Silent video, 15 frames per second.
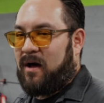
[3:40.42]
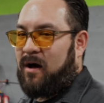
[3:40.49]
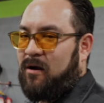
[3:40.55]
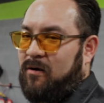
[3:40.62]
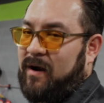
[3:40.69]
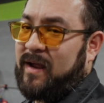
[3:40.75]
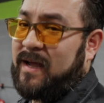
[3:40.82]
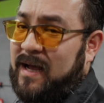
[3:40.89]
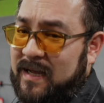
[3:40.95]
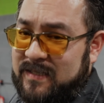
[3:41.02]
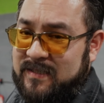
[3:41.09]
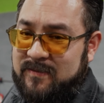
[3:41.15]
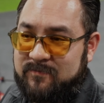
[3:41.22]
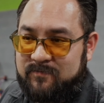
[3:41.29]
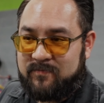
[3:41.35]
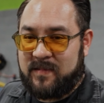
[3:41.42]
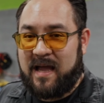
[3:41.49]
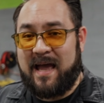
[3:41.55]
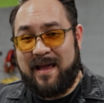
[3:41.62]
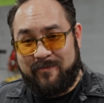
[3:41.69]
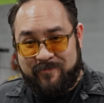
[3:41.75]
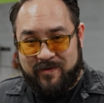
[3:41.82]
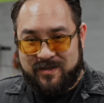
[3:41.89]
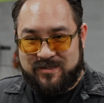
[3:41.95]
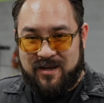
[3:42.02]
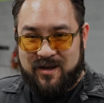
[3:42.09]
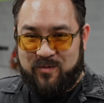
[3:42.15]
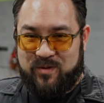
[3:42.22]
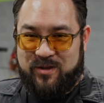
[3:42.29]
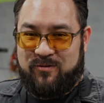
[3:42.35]
All right, guys, I had fun
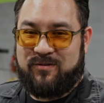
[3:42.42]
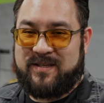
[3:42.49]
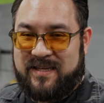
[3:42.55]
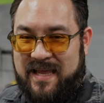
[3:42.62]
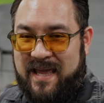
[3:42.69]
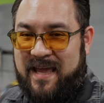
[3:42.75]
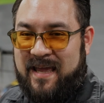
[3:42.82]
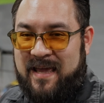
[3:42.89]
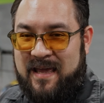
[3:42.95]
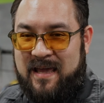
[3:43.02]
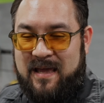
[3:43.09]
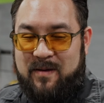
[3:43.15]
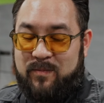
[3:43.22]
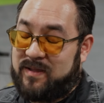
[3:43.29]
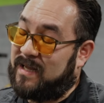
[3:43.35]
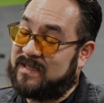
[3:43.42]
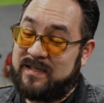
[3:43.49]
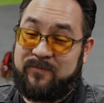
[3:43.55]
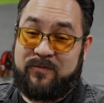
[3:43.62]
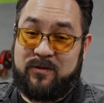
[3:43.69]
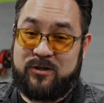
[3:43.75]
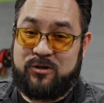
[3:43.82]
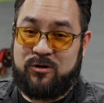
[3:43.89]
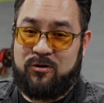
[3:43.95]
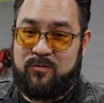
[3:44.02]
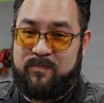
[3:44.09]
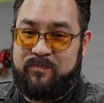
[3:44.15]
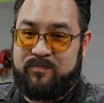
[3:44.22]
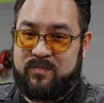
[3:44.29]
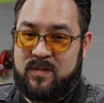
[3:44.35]
talking with you today, but that's it for
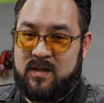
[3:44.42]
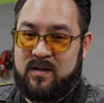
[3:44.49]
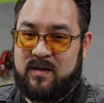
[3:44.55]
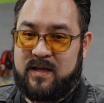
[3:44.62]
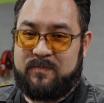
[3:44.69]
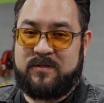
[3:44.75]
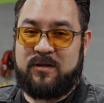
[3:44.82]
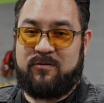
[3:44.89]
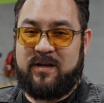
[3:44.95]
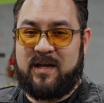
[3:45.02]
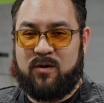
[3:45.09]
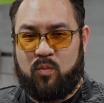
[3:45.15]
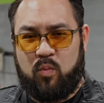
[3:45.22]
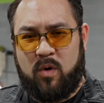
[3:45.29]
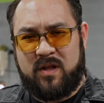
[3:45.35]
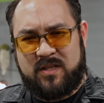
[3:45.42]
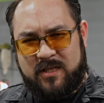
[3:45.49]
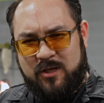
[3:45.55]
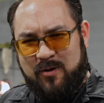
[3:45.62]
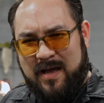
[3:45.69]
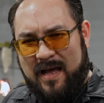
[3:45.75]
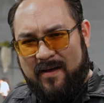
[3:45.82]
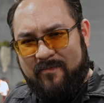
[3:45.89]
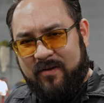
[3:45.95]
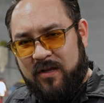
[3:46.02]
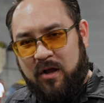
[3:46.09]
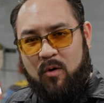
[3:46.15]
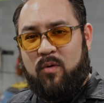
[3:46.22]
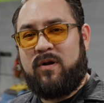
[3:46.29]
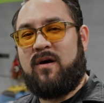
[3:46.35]
Latrobe. Gibsonia, what do you have
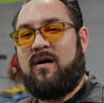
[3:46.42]
going